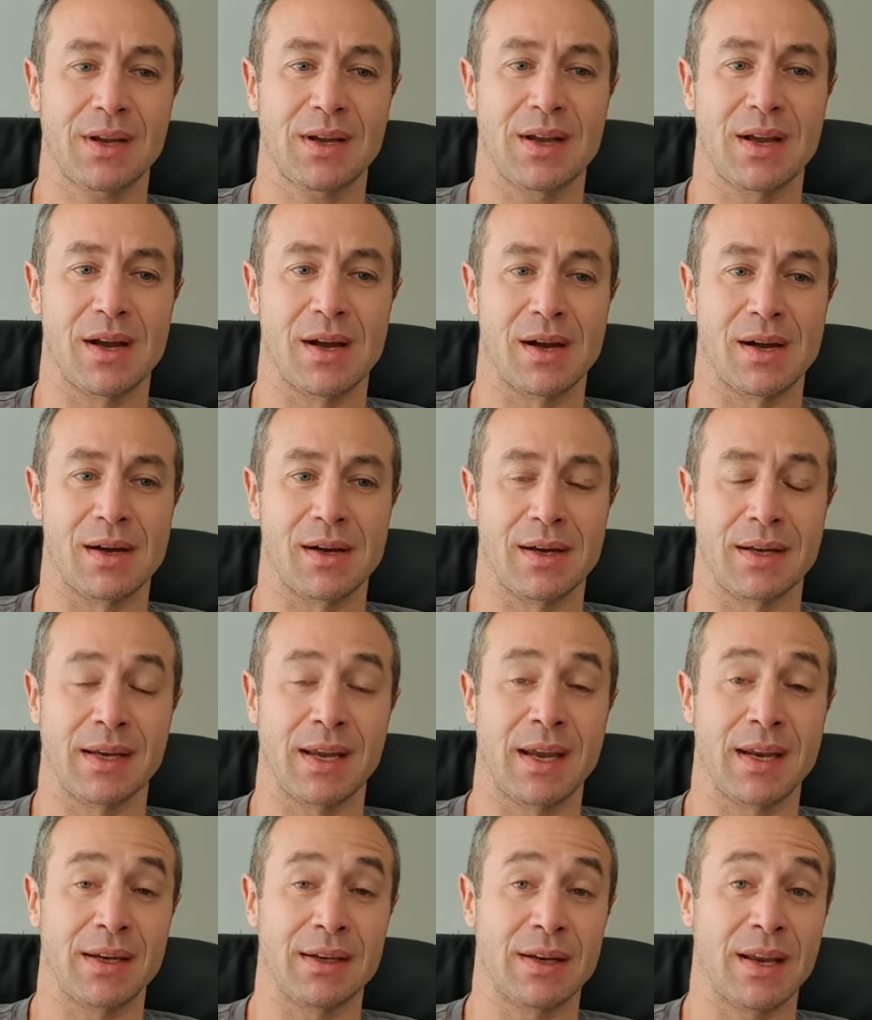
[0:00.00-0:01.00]
uh,
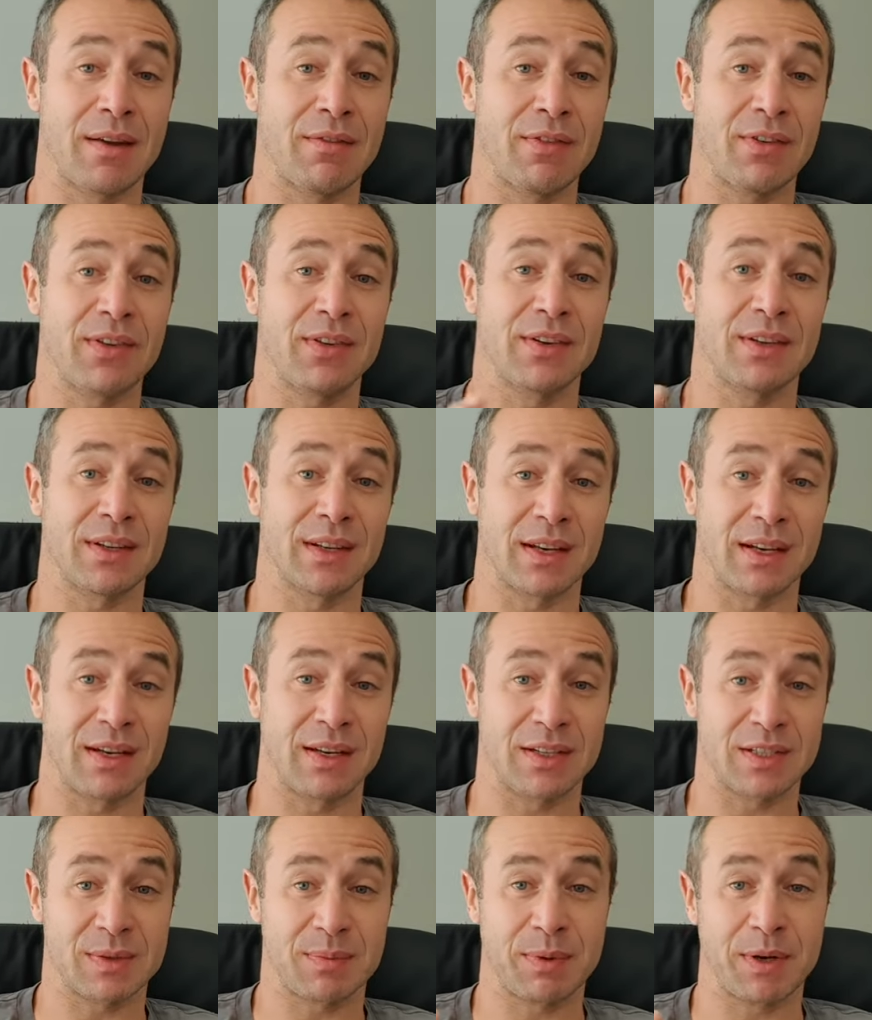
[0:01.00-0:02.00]
again everything that i
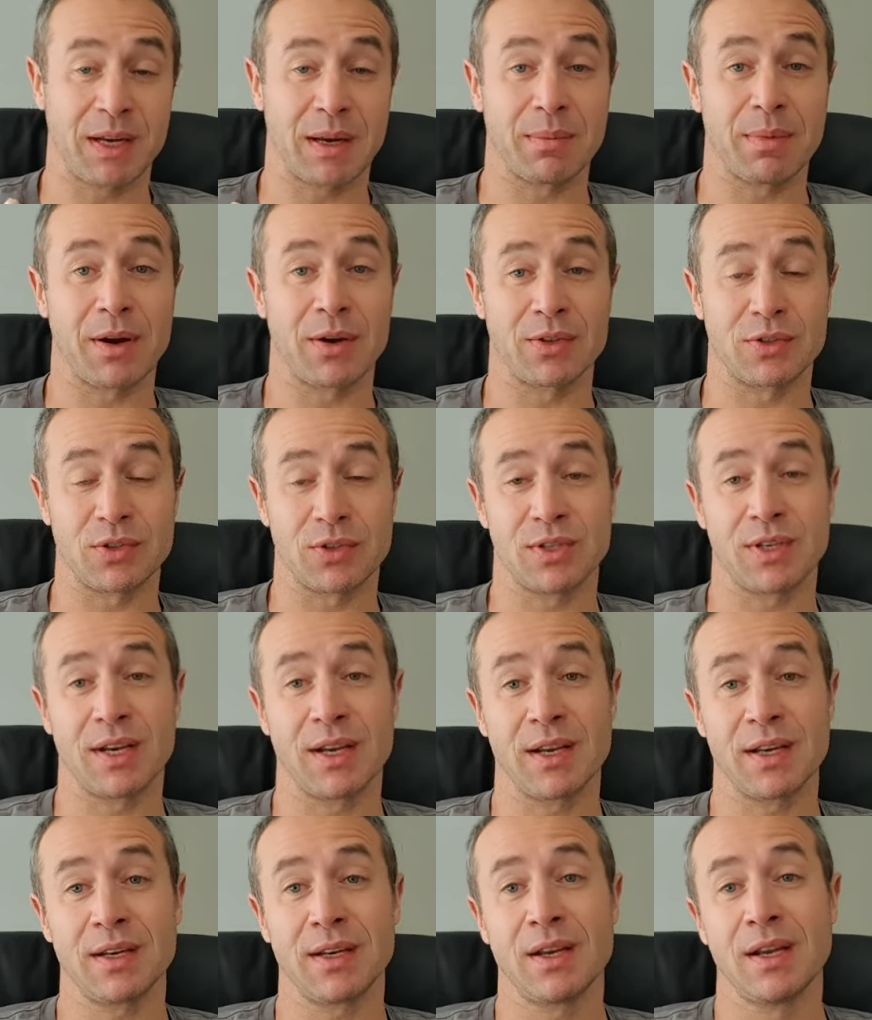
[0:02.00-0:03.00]
speak about
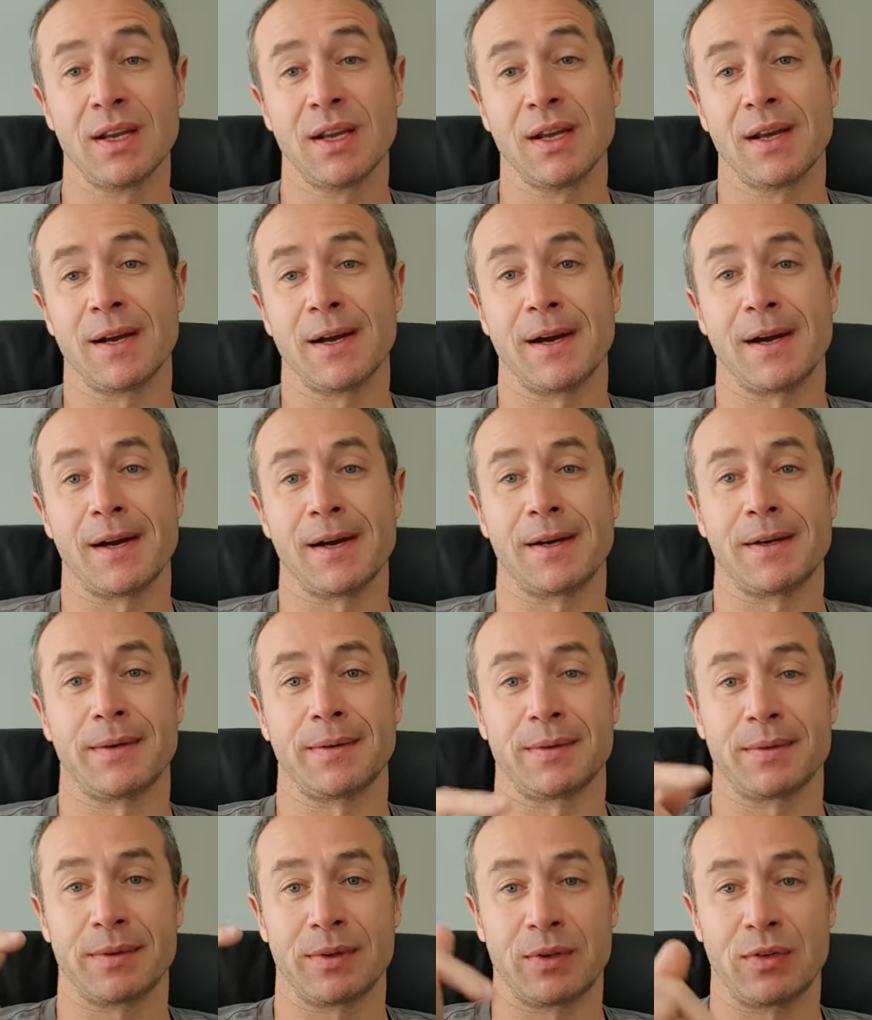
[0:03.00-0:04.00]
today uh,
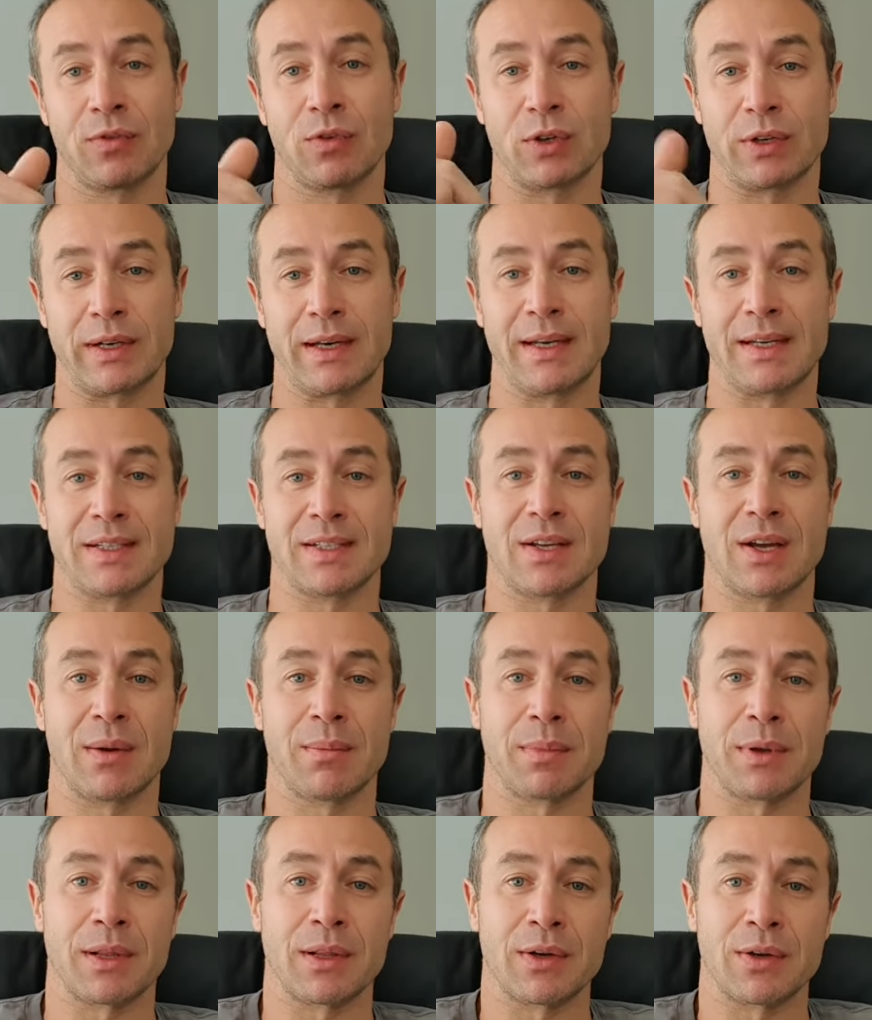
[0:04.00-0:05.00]
you've got links down
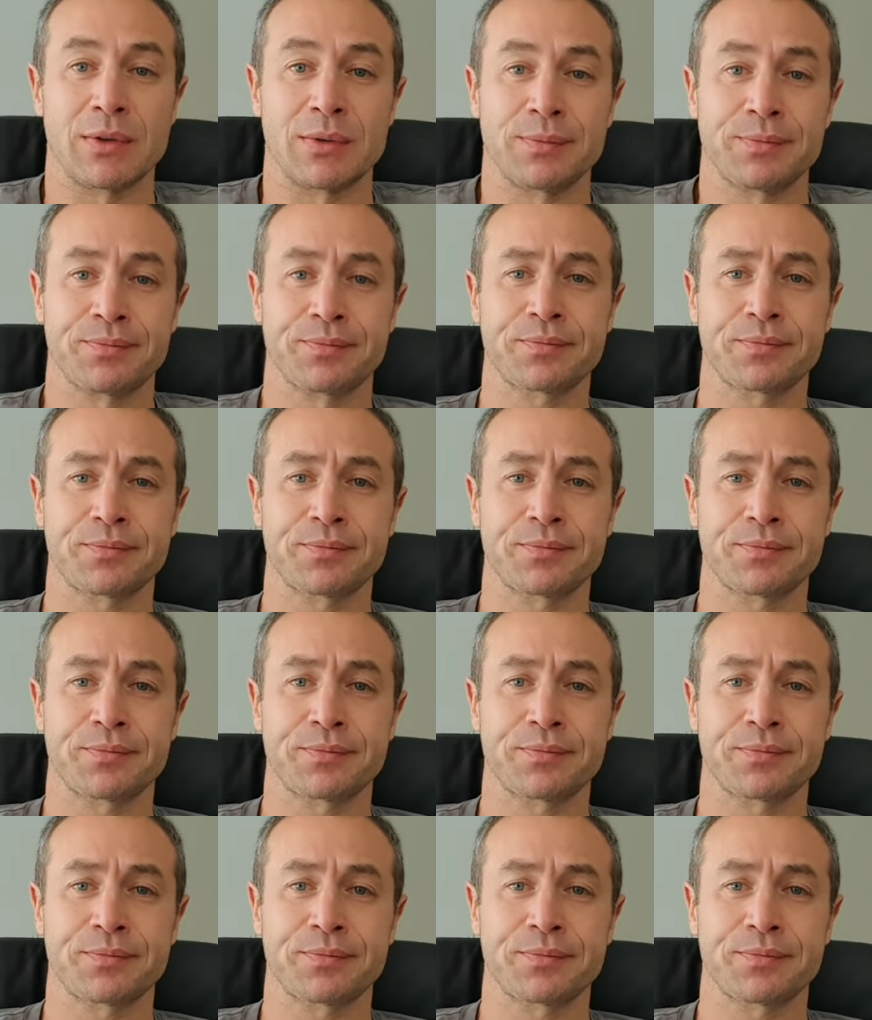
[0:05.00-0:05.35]
below